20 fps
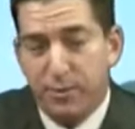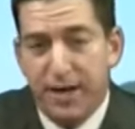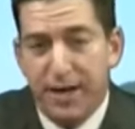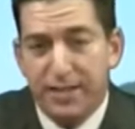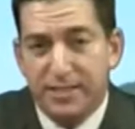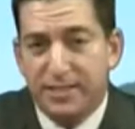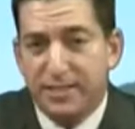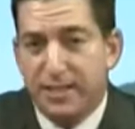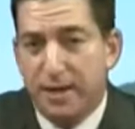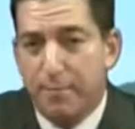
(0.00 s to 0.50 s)
We
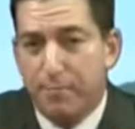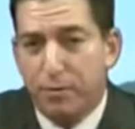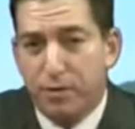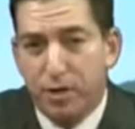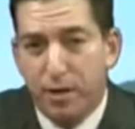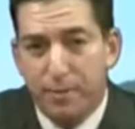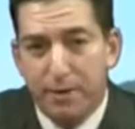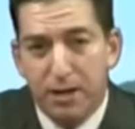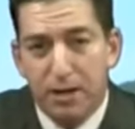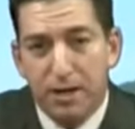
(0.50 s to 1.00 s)
had some
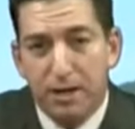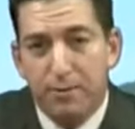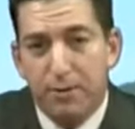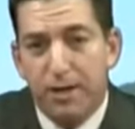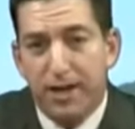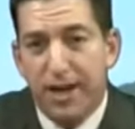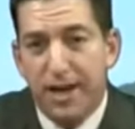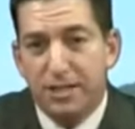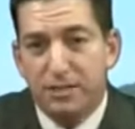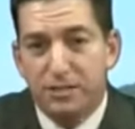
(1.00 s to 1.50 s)
preliminary
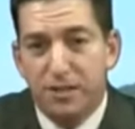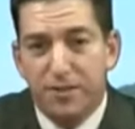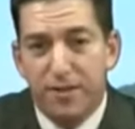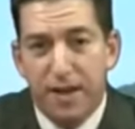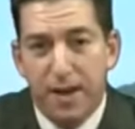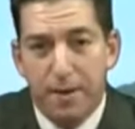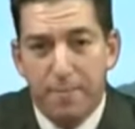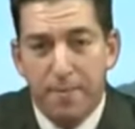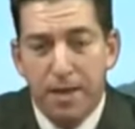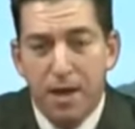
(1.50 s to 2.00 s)
communication with
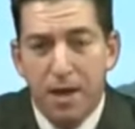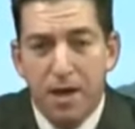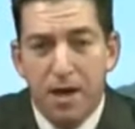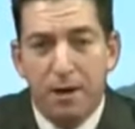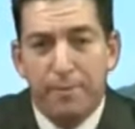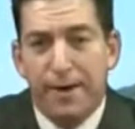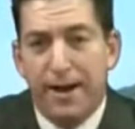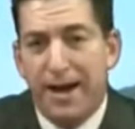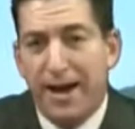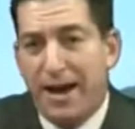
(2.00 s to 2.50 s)
him
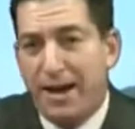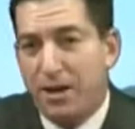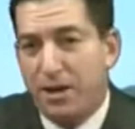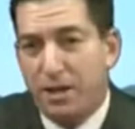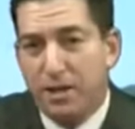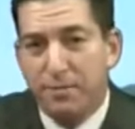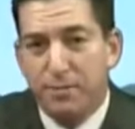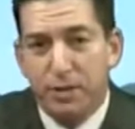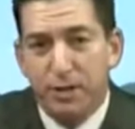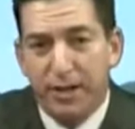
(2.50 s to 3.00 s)
about how to
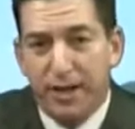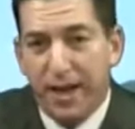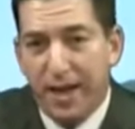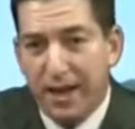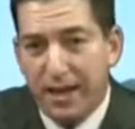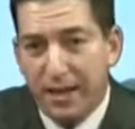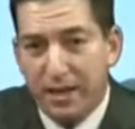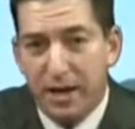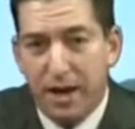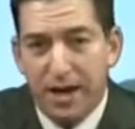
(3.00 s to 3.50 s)

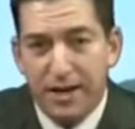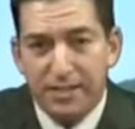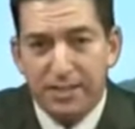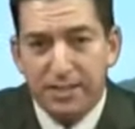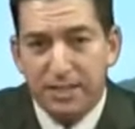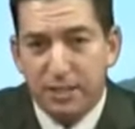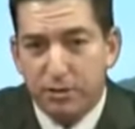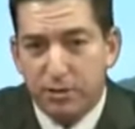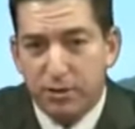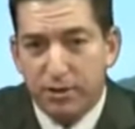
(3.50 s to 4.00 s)
communicate
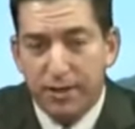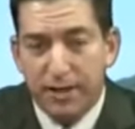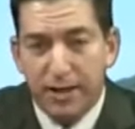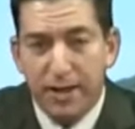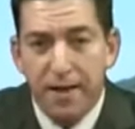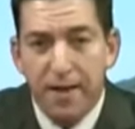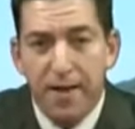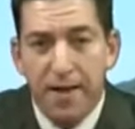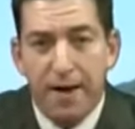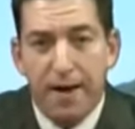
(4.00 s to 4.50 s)
secretly
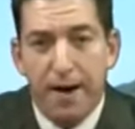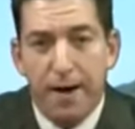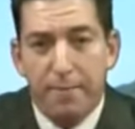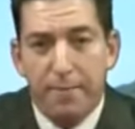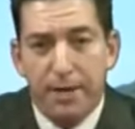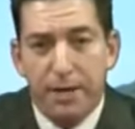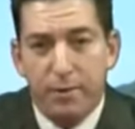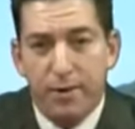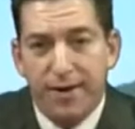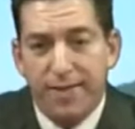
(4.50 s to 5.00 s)

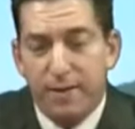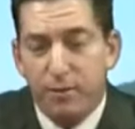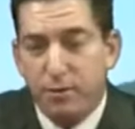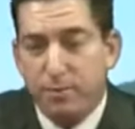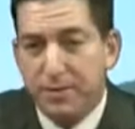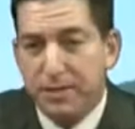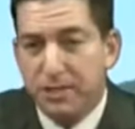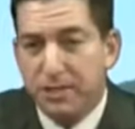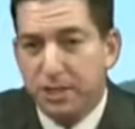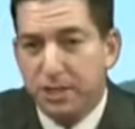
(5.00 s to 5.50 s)
in a way that would
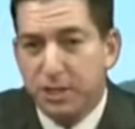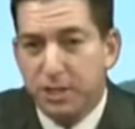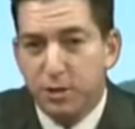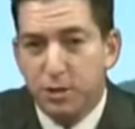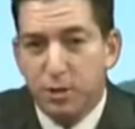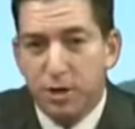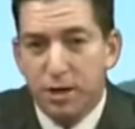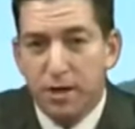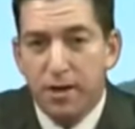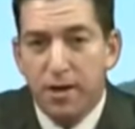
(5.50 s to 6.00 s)
be
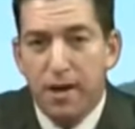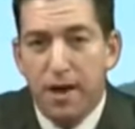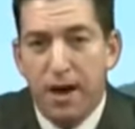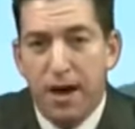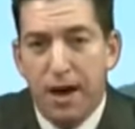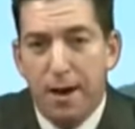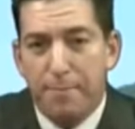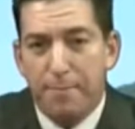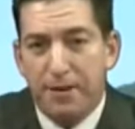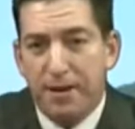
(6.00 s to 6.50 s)
secure,
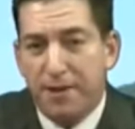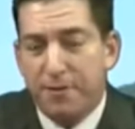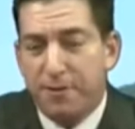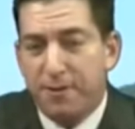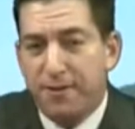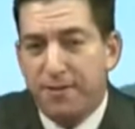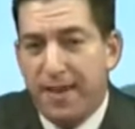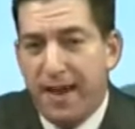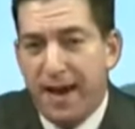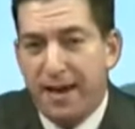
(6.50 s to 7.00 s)
but other
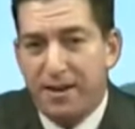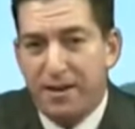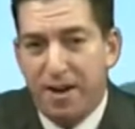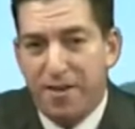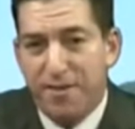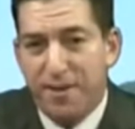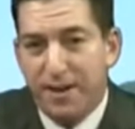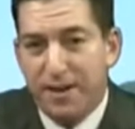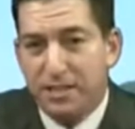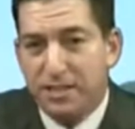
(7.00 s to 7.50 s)
than that,
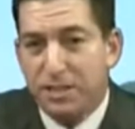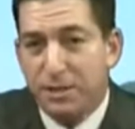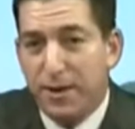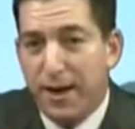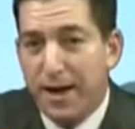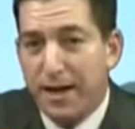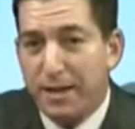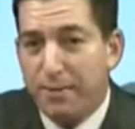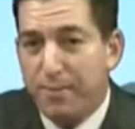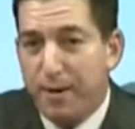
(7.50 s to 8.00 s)
nothing. And so
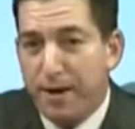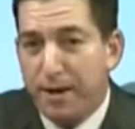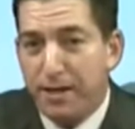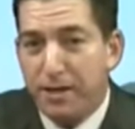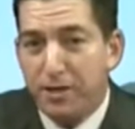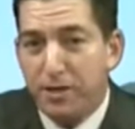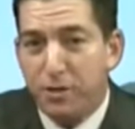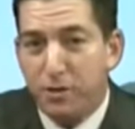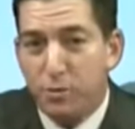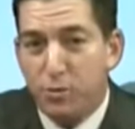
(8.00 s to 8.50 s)

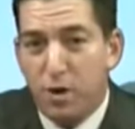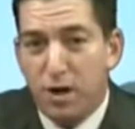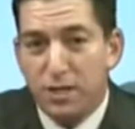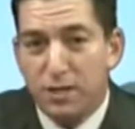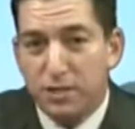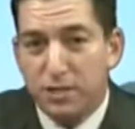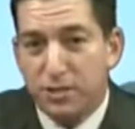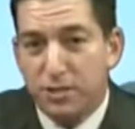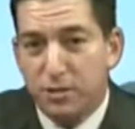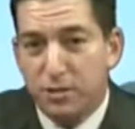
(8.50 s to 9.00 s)
anybody who
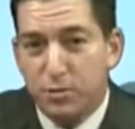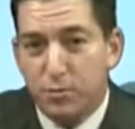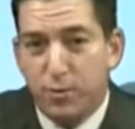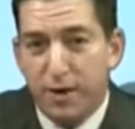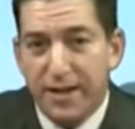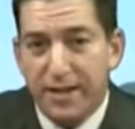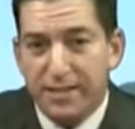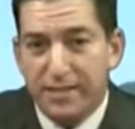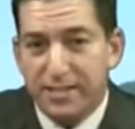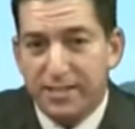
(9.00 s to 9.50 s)
wants to
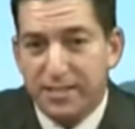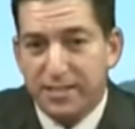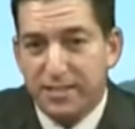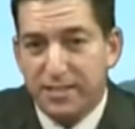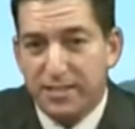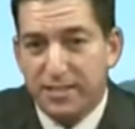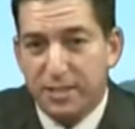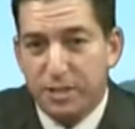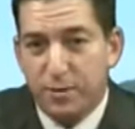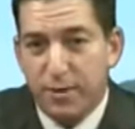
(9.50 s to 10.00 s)
raise this
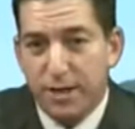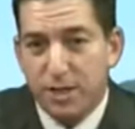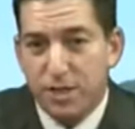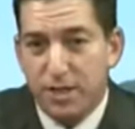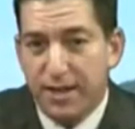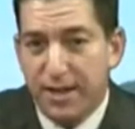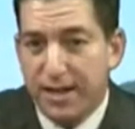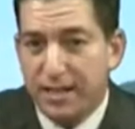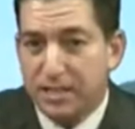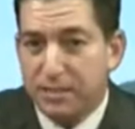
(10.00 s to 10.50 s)

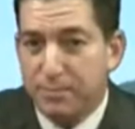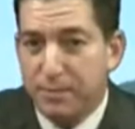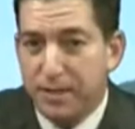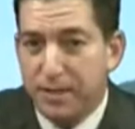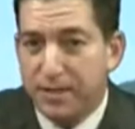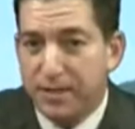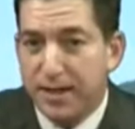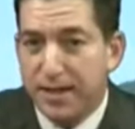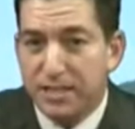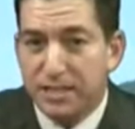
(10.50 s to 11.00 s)
insinuation against
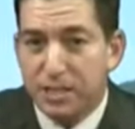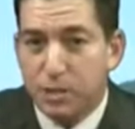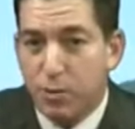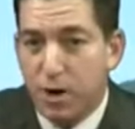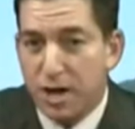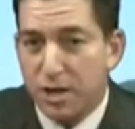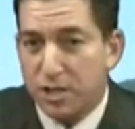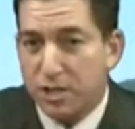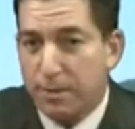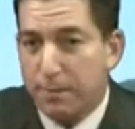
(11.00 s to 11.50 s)
me, against the
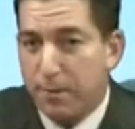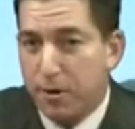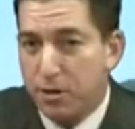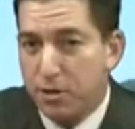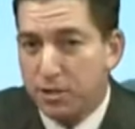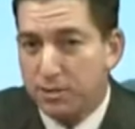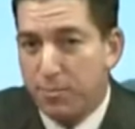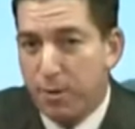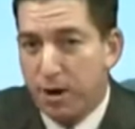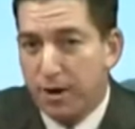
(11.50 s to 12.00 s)
Washington
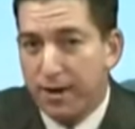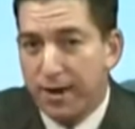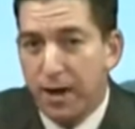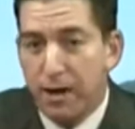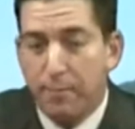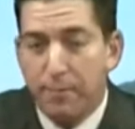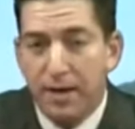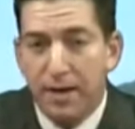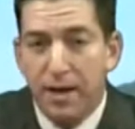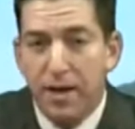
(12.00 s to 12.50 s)
Post, Bart
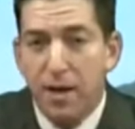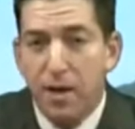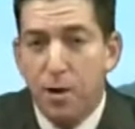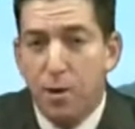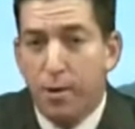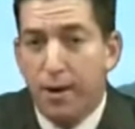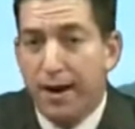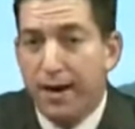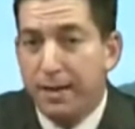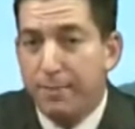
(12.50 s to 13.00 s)
Gellman,
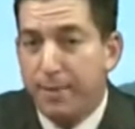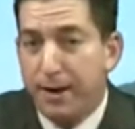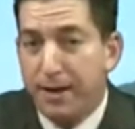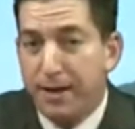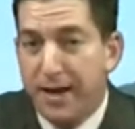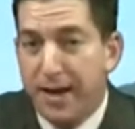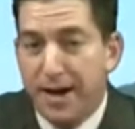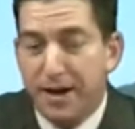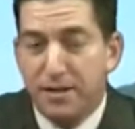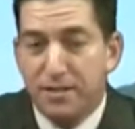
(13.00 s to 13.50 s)
or
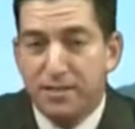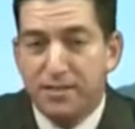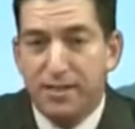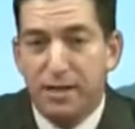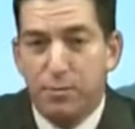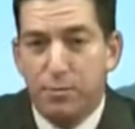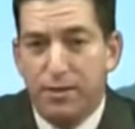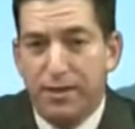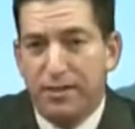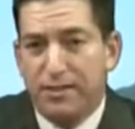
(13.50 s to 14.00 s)
anybody else
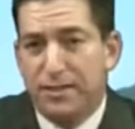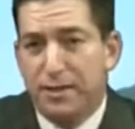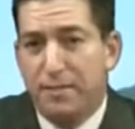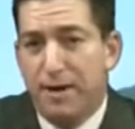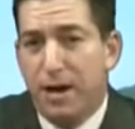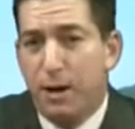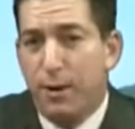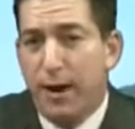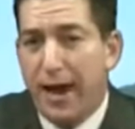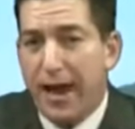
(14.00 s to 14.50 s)
that we
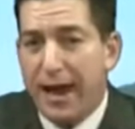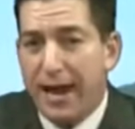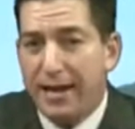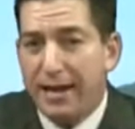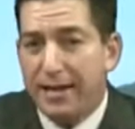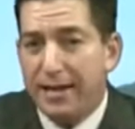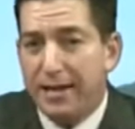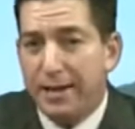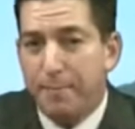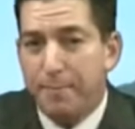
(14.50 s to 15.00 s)
somehow
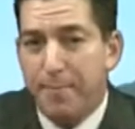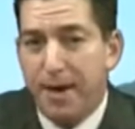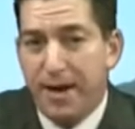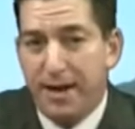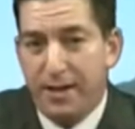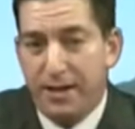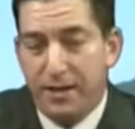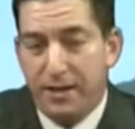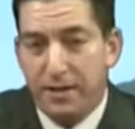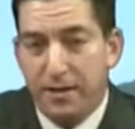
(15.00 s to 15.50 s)
aided and
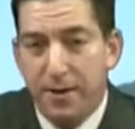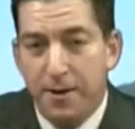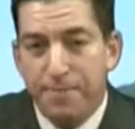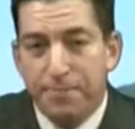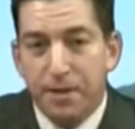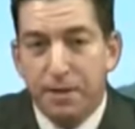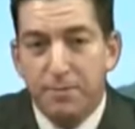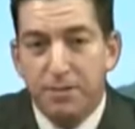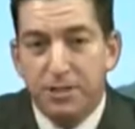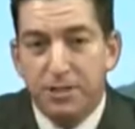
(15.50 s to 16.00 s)
abetted
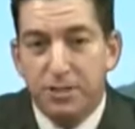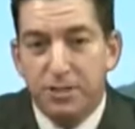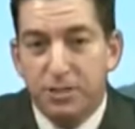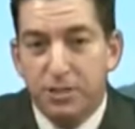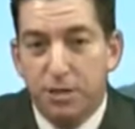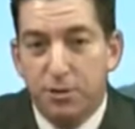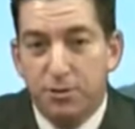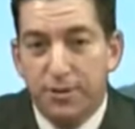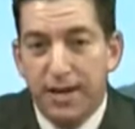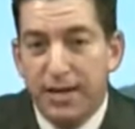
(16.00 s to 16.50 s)
Mr.
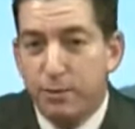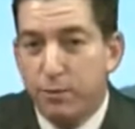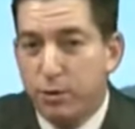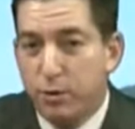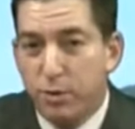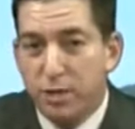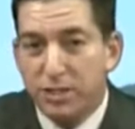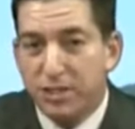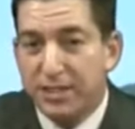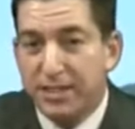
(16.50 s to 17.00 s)
Snowden, anyone
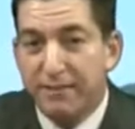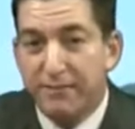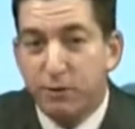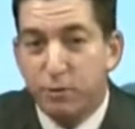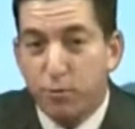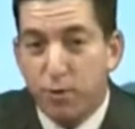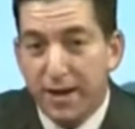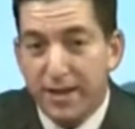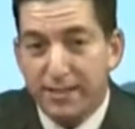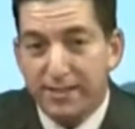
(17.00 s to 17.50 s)
who wants to
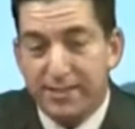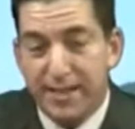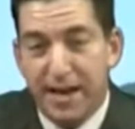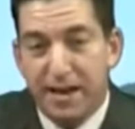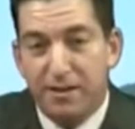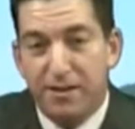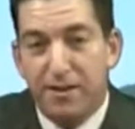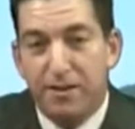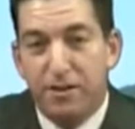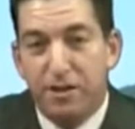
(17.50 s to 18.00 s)
even raise
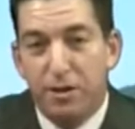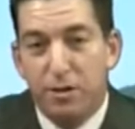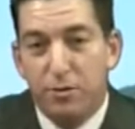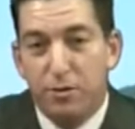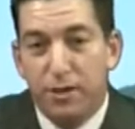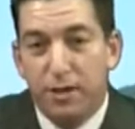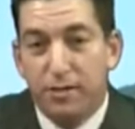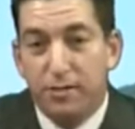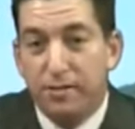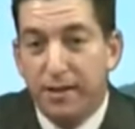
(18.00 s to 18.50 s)
that, let
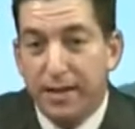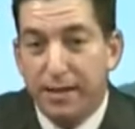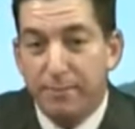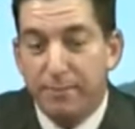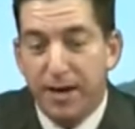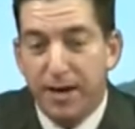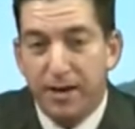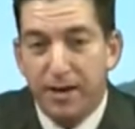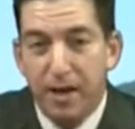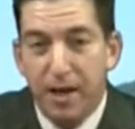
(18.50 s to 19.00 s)
alone
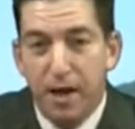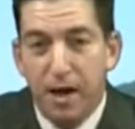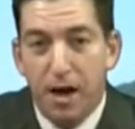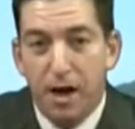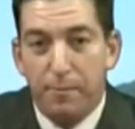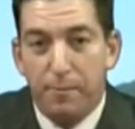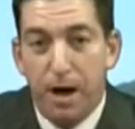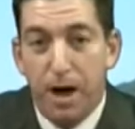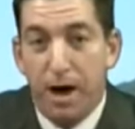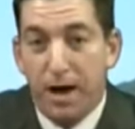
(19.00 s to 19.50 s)
claim it,
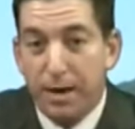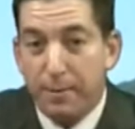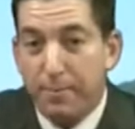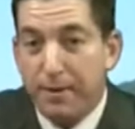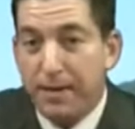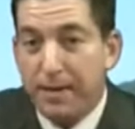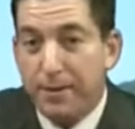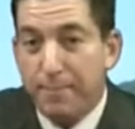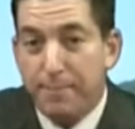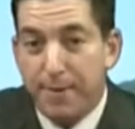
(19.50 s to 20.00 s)
ought to
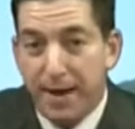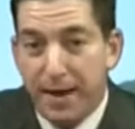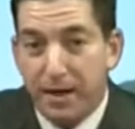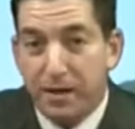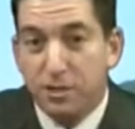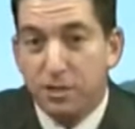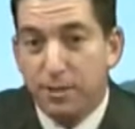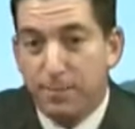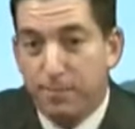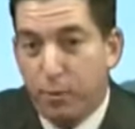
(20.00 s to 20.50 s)
be
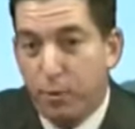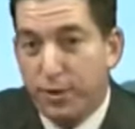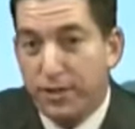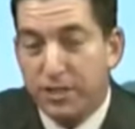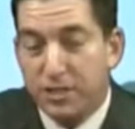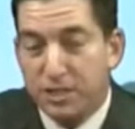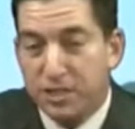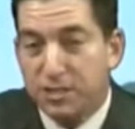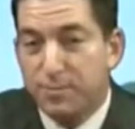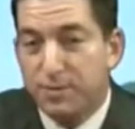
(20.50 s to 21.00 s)
compelled to
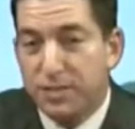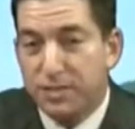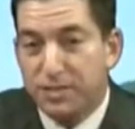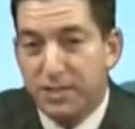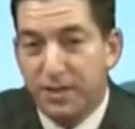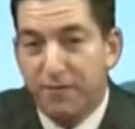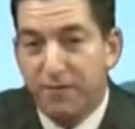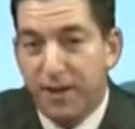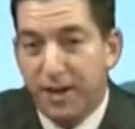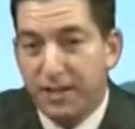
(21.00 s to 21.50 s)
point to
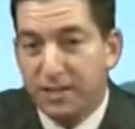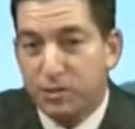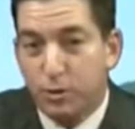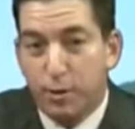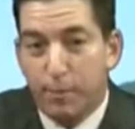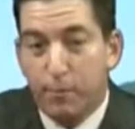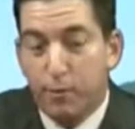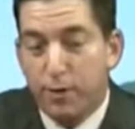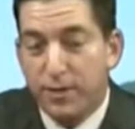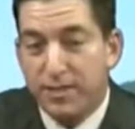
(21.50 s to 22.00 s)
specifics
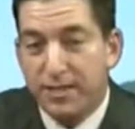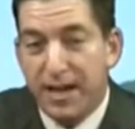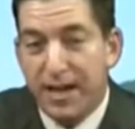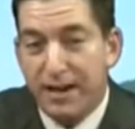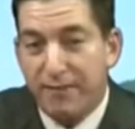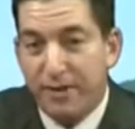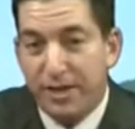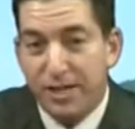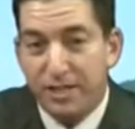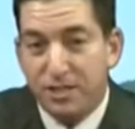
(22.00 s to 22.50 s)
or point to
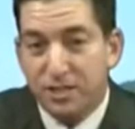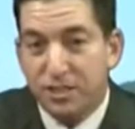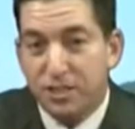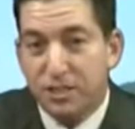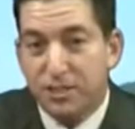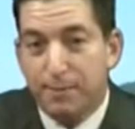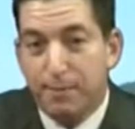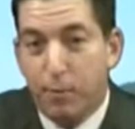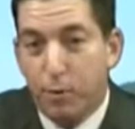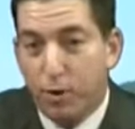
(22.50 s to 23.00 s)
evidence to
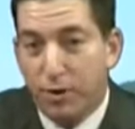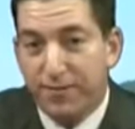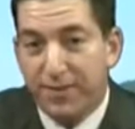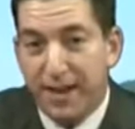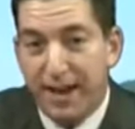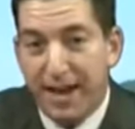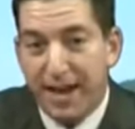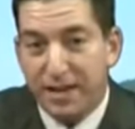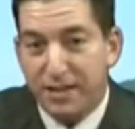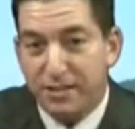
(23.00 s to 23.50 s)
support
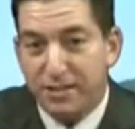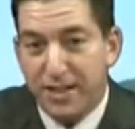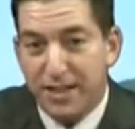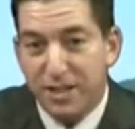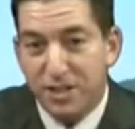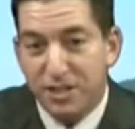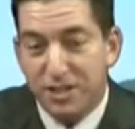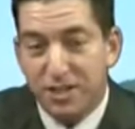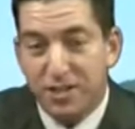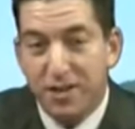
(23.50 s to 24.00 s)
that
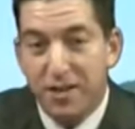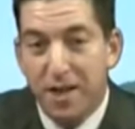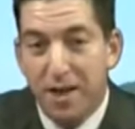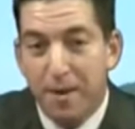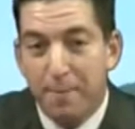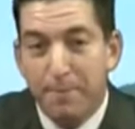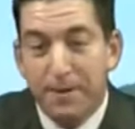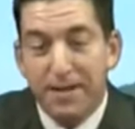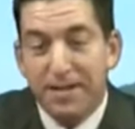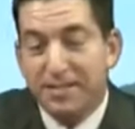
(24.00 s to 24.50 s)
accusation,
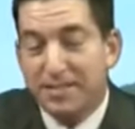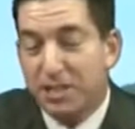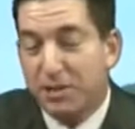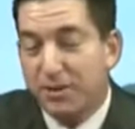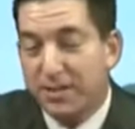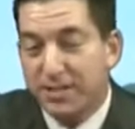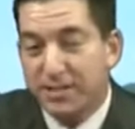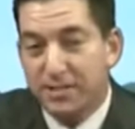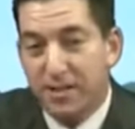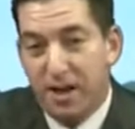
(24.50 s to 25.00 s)
because there
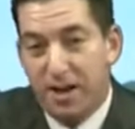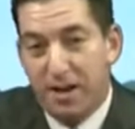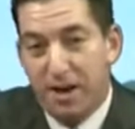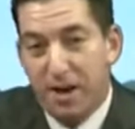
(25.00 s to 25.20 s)
is none.